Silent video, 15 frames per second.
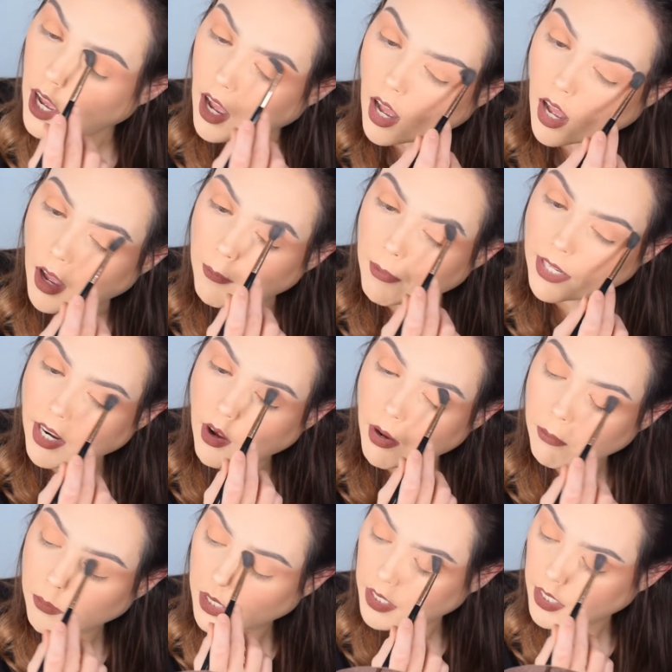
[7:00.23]
um, and now
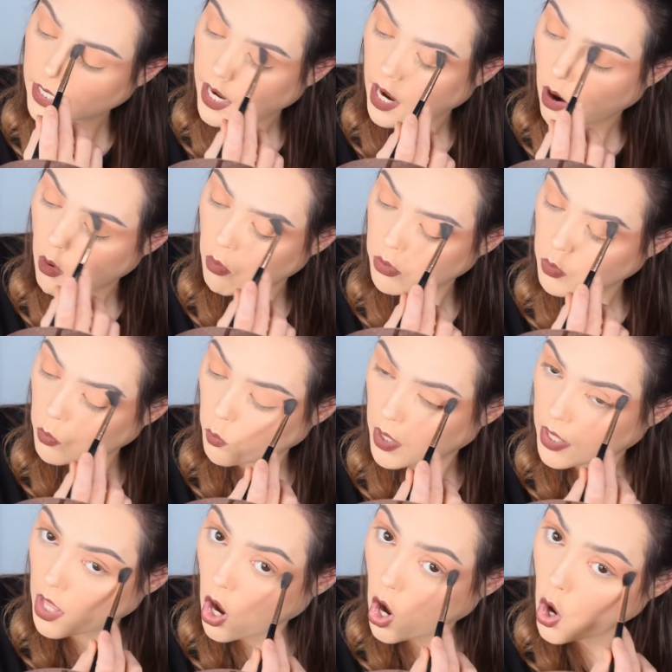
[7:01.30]
I'm blending out
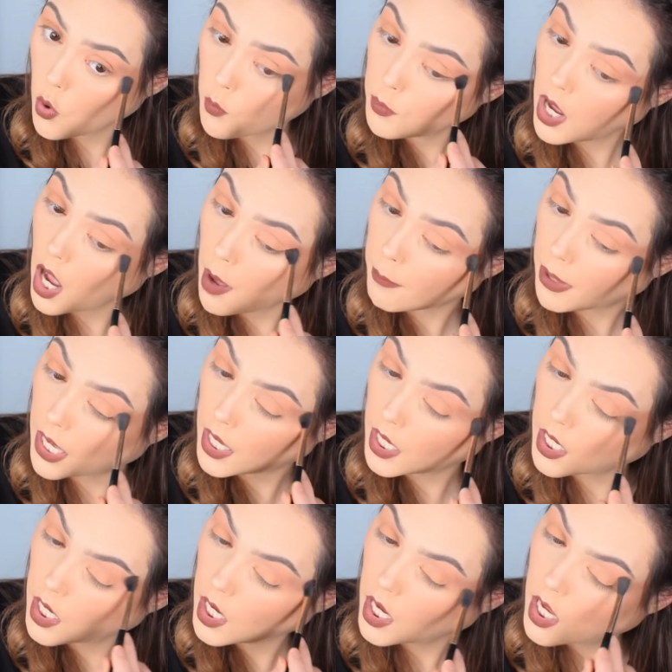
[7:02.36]
with
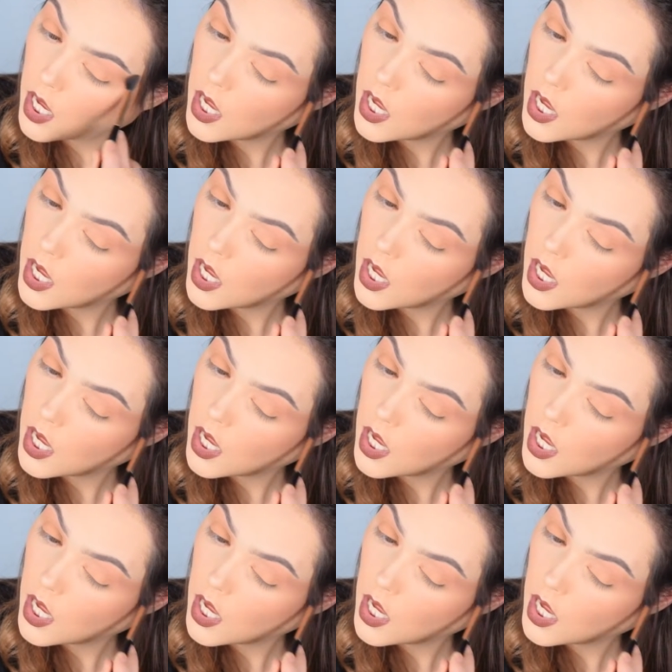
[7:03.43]
Homecoming,